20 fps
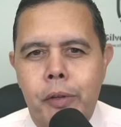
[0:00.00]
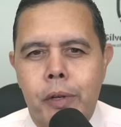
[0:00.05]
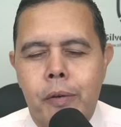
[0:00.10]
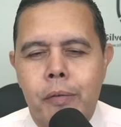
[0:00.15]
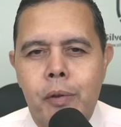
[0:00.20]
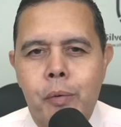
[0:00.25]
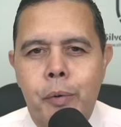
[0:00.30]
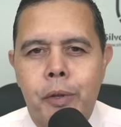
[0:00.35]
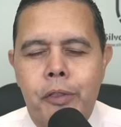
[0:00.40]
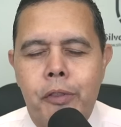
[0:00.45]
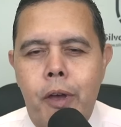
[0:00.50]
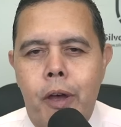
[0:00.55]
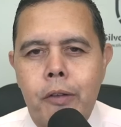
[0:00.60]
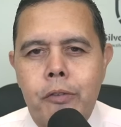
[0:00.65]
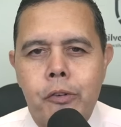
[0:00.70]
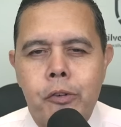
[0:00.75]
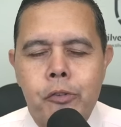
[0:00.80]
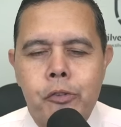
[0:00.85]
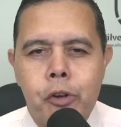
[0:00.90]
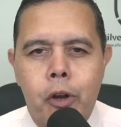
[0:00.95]
interview with
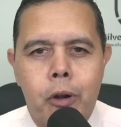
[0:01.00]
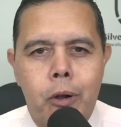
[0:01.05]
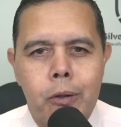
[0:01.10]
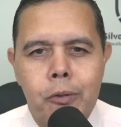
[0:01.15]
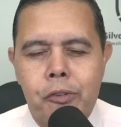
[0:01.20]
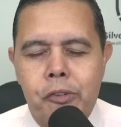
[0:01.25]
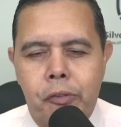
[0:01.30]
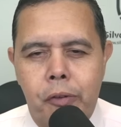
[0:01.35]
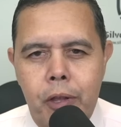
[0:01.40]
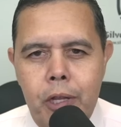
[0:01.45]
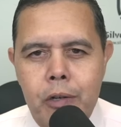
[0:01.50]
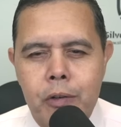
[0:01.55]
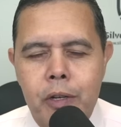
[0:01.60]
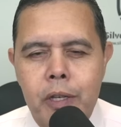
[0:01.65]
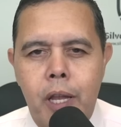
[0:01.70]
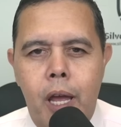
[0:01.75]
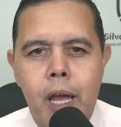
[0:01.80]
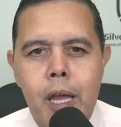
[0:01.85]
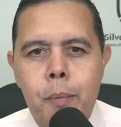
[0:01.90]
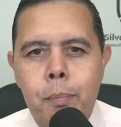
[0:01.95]
Doctor Charles
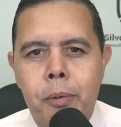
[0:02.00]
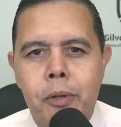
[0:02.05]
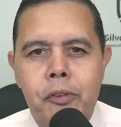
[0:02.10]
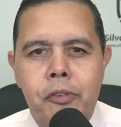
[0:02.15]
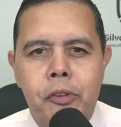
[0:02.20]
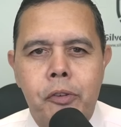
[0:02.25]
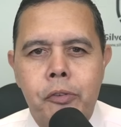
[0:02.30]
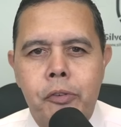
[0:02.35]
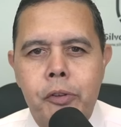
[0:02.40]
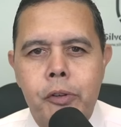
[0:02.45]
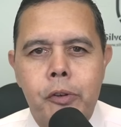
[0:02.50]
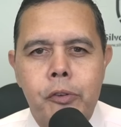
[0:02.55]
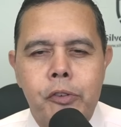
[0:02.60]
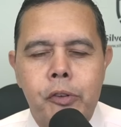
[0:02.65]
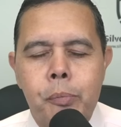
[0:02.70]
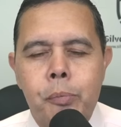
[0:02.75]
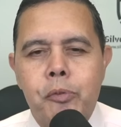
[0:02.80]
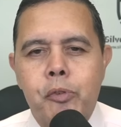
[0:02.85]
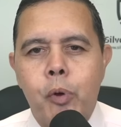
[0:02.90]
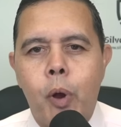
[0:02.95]
Nenner and I, please consider
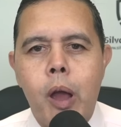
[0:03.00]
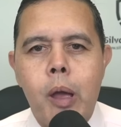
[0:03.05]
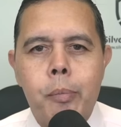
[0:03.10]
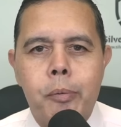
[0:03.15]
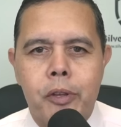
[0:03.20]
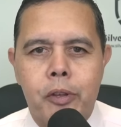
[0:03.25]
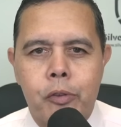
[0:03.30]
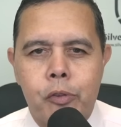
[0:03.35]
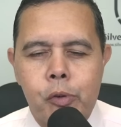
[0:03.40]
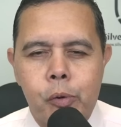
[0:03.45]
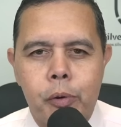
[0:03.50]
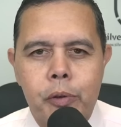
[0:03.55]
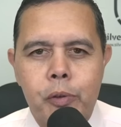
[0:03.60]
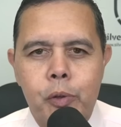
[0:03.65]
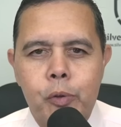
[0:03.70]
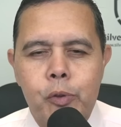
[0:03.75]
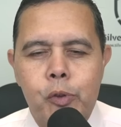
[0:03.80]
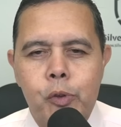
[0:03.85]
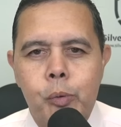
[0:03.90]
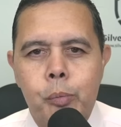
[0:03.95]
subscribing to our
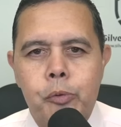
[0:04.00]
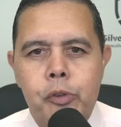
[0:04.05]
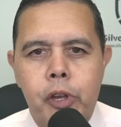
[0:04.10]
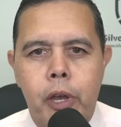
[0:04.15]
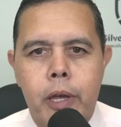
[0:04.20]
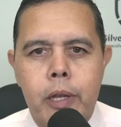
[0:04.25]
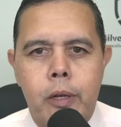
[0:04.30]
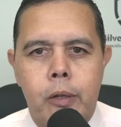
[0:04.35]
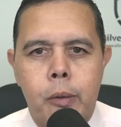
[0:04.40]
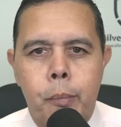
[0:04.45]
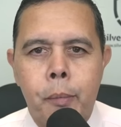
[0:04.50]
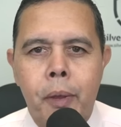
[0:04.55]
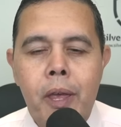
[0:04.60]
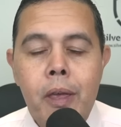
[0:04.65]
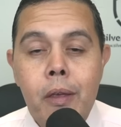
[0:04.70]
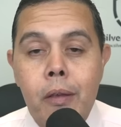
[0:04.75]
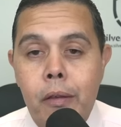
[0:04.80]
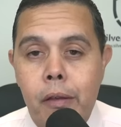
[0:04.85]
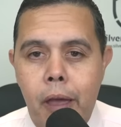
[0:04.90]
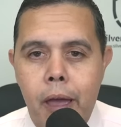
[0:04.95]
YouTube channel.
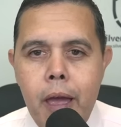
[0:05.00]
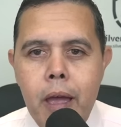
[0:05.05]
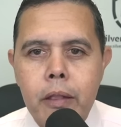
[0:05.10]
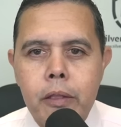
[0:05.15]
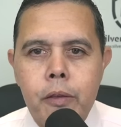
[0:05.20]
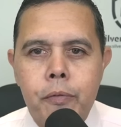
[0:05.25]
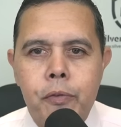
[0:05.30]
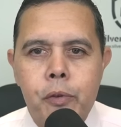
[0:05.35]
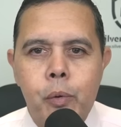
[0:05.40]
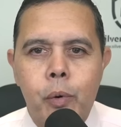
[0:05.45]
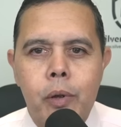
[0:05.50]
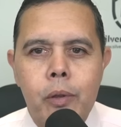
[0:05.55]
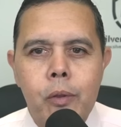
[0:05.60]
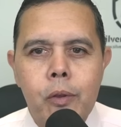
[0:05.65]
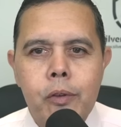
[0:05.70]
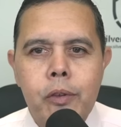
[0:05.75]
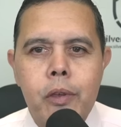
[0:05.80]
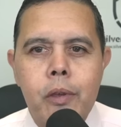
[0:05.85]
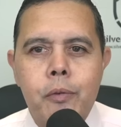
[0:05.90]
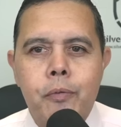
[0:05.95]
And if you are
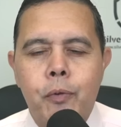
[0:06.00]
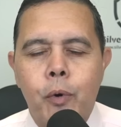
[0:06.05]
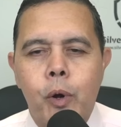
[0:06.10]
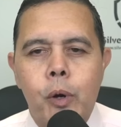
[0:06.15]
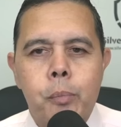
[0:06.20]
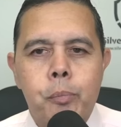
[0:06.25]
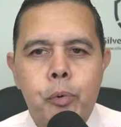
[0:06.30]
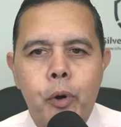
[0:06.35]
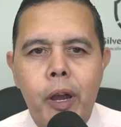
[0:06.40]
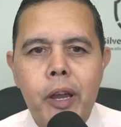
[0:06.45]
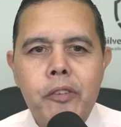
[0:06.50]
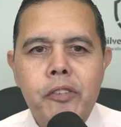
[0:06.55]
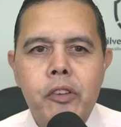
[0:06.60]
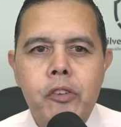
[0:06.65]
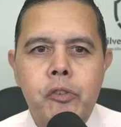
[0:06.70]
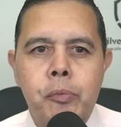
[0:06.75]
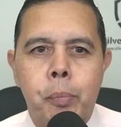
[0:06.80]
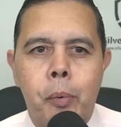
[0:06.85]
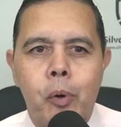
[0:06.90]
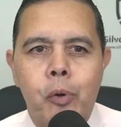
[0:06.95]
looking for price
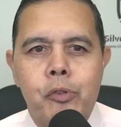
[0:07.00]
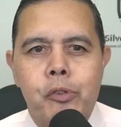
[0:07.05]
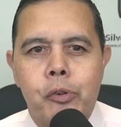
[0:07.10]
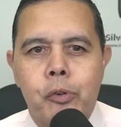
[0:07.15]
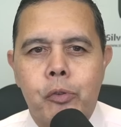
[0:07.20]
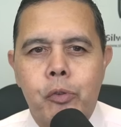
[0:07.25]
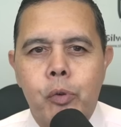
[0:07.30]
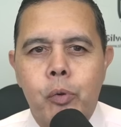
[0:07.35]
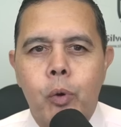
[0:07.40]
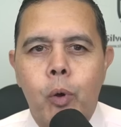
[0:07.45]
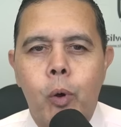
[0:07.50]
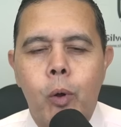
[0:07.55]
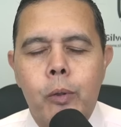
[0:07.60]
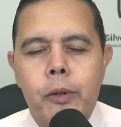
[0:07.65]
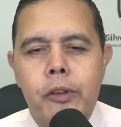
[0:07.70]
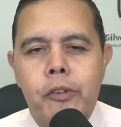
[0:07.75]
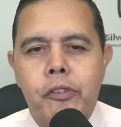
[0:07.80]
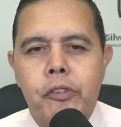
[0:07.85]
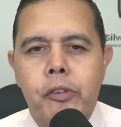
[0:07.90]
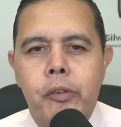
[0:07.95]
exposure to
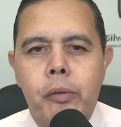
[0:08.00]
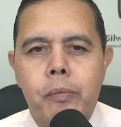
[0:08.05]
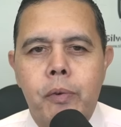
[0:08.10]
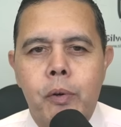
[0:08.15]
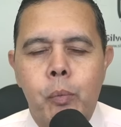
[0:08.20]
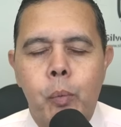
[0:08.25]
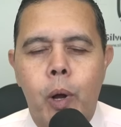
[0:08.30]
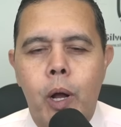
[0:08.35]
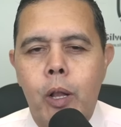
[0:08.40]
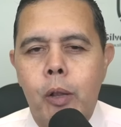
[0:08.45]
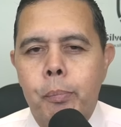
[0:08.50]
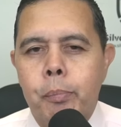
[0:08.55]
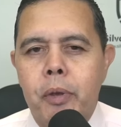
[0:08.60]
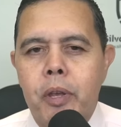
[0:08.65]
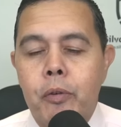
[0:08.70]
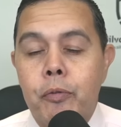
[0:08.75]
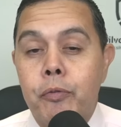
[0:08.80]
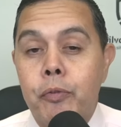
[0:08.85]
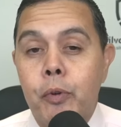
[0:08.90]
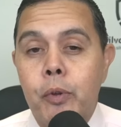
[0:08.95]
gold and silver while
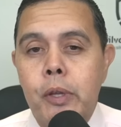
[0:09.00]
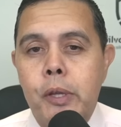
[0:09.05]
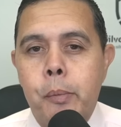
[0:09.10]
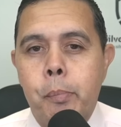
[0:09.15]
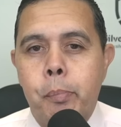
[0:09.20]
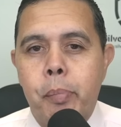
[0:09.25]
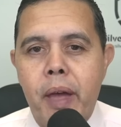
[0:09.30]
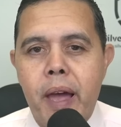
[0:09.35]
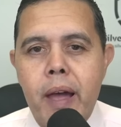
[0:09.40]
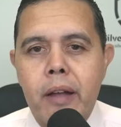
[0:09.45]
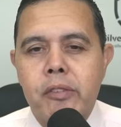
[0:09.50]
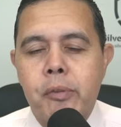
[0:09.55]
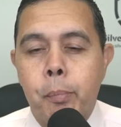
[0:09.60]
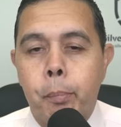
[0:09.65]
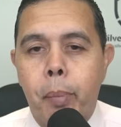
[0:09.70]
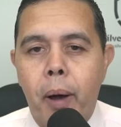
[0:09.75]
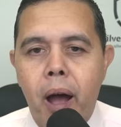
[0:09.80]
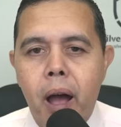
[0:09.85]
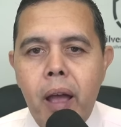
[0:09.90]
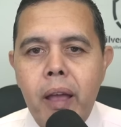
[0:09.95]
being fully backed
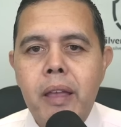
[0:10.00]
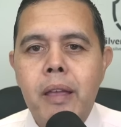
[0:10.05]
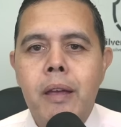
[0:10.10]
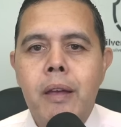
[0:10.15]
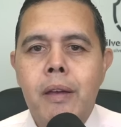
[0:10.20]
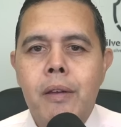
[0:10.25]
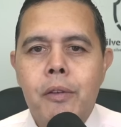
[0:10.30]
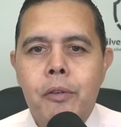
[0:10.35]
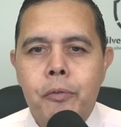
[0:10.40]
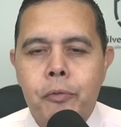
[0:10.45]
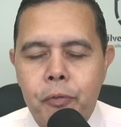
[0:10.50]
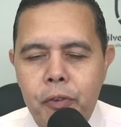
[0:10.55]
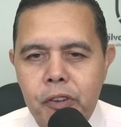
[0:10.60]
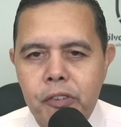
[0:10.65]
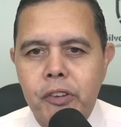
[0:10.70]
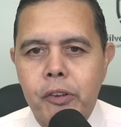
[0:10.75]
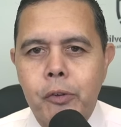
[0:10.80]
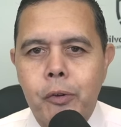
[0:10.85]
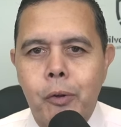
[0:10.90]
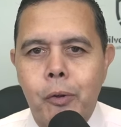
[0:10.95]
by
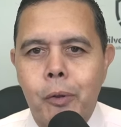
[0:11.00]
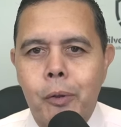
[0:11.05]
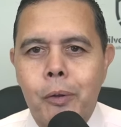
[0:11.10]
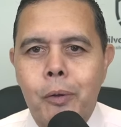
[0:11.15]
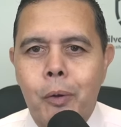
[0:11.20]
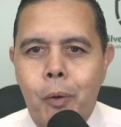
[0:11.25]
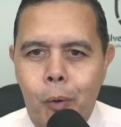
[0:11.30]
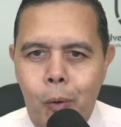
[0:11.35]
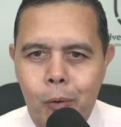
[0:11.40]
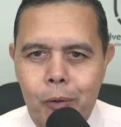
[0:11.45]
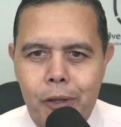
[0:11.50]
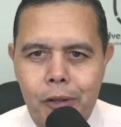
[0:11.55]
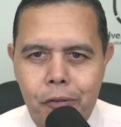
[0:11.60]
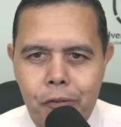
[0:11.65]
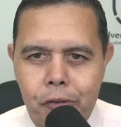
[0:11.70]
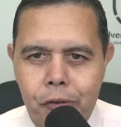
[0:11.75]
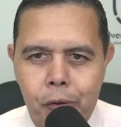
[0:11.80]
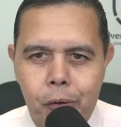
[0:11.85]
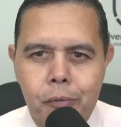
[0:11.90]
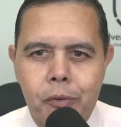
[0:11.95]
physical gold
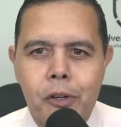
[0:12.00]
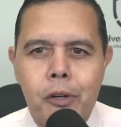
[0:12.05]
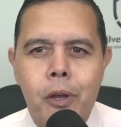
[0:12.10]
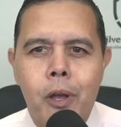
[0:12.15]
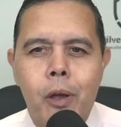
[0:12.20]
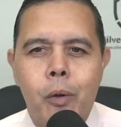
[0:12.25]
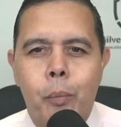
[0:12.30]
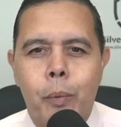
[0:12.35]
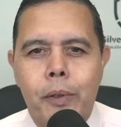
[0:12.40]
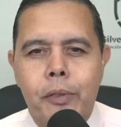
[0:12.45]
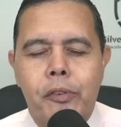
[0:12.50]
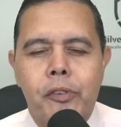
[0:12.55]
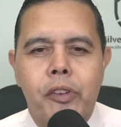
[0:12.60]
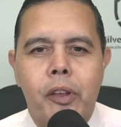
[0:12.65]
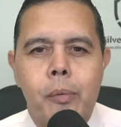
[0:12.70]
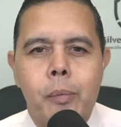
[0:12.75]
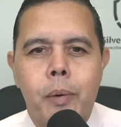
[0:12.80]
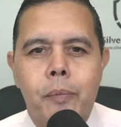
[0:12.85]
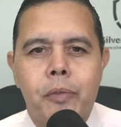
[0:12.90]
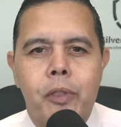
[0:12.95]
and silver with
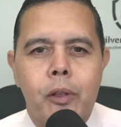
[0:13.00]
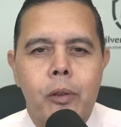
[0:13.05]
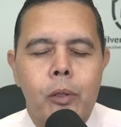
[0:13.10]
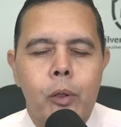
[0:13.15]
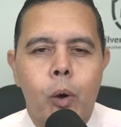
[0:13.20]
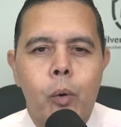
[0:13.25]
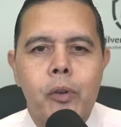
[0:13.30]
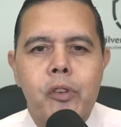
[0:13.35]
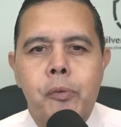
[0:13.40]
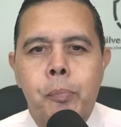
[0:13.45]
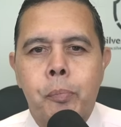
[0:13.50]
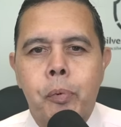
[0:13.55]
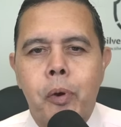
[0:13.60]
some of the lowest